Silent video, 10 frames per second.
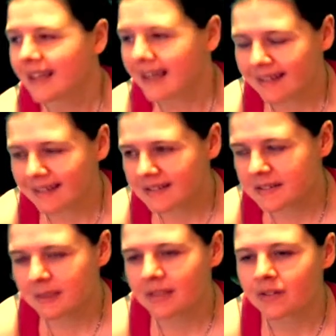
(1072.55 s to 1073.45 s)
And that
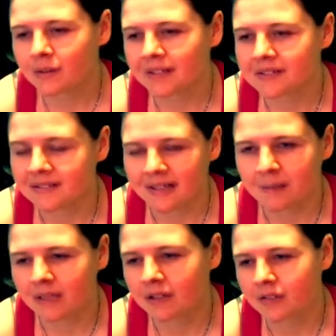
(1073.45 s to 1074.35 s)
to me is quite sad
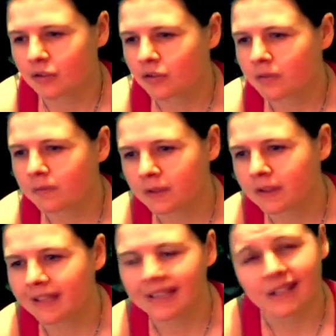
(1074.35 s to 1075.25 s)
because it doesn't feel
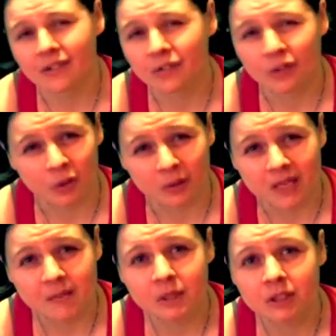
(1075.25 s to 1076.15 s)
like it's Skew
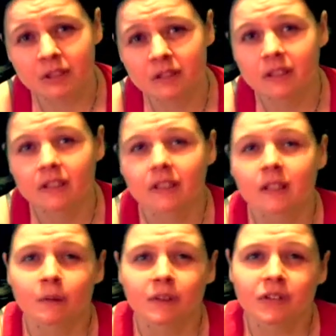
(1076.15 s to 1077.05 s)
anymore.
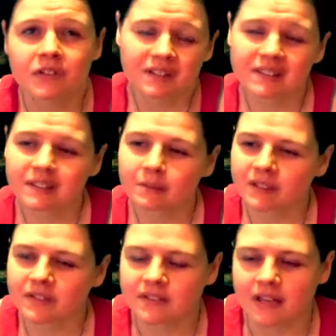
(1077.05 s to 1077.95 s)
Which is a little
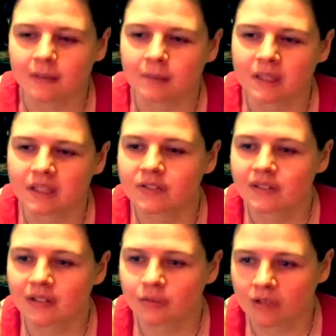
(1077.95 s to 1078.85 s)
bit sad because
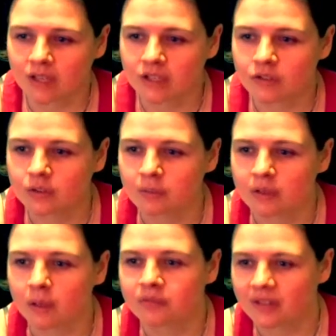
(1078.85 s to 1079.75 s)
that's where I used to be
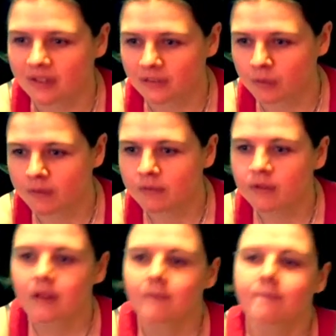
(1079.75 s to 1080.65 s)
obsessed
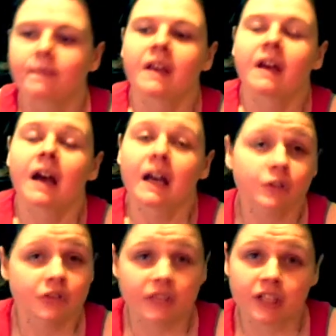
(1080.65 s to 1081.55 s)
with. I
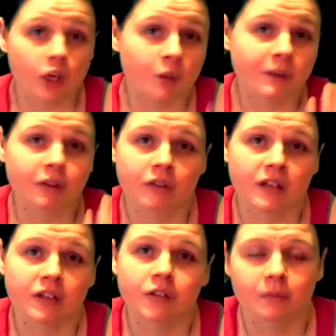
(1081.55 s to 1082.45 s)
used to get all my
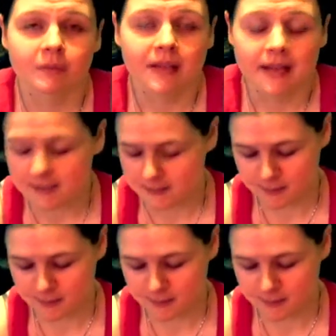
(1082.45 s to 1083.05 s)
trainers from there.